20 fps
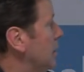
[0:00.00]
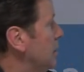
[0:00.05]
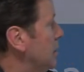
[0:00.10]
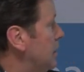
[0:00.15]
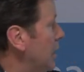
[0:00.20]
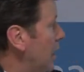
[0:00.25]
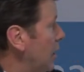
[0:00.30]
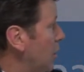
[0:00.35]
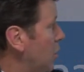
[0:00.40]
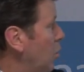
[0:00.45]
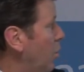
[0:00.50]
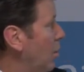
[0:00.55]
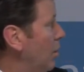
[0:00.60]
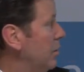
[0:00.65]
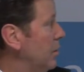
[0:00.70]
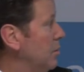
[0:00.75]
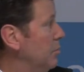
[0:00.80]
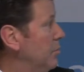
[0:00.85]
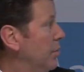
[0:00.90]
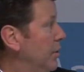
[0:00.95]
Data
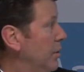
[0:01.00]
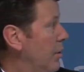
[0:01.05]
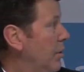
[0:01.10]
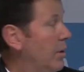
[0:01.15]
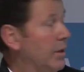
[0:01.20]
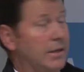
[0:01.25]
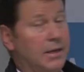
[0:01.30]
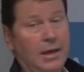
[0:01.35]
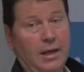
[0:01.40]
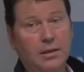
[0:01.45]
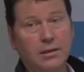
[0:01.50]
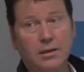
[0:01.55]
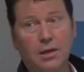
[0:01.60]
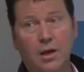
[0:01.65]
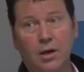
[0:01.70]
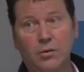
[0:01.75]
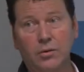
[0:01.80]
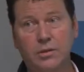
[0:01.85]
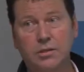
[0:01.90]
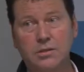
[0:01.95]
quality and B I can
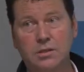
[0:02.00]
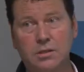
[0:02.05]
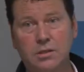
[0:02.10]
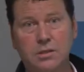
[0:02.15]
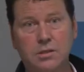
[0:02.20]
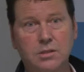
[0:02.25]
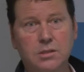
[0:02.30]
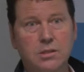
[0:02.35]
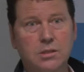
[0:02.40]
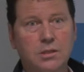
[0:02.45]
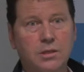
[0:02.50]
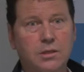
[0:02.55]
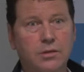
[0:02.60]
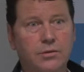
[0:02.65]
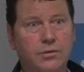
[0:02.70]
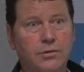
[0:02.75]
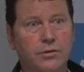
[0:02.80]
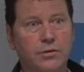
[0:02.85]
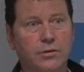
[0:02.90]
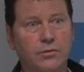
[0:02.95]
coexist.
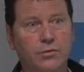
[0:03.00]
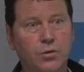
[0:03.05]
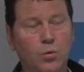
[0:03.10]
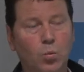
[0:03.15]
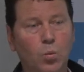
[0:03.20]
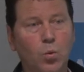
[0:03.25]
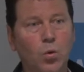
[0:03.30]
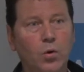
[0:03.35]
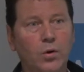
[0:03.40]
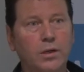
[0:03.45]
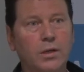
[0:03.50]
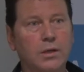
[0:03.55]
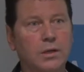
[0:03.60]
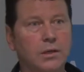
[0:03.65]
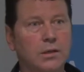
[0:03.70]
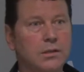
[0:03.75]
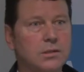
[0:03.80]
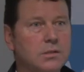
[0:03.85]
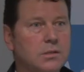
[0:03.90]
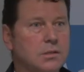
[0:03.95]
The, the warning
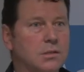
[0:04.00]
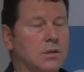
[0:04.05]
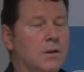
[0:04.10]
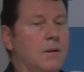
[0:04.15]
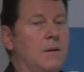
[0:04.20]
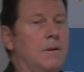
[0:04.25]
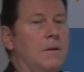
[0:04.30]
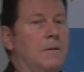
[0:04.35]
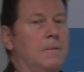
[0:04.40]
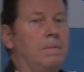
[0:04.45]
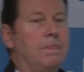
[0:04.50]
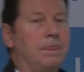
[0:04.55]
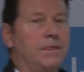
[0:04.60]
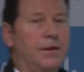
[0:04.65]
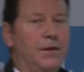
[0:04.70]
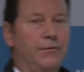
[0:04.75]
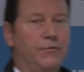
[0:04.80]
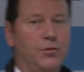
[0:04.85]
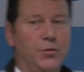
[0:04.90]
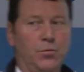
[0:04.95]
is,
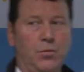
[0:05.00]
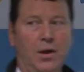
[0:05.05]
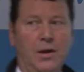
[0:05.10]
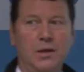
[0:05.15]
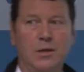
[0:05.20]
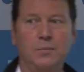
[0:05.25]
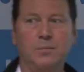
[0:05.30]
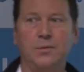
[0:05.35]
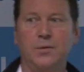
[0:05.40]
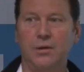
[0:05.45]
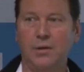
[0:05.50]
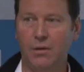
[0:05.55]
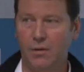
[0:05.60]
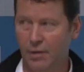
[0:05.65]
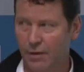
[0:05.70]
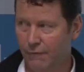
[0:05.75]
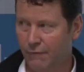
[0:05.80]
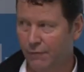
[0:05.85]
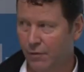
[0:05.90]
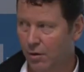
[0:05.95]
if you're running a B
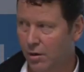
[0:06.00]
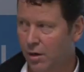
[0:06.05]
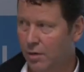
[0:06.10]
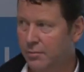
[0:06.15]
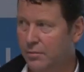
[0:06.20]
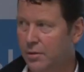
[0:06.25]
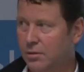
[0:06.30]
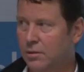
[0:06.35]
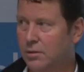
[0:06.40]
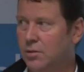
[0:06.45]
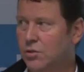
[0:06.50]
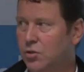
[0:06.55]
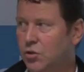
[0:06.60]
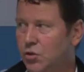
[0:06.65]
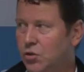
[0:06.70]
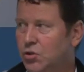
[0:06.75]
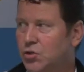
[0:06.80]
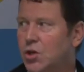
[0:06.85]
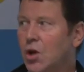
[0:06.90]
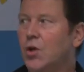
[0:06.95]
I environment,
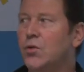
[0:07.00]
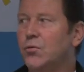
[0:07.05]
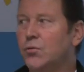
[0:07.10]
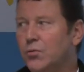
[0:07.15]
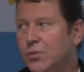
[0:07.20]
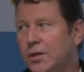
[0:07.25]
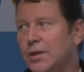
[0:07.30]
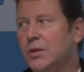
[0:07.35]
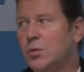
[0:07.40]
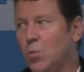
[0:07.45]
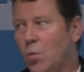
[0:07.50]
you don't really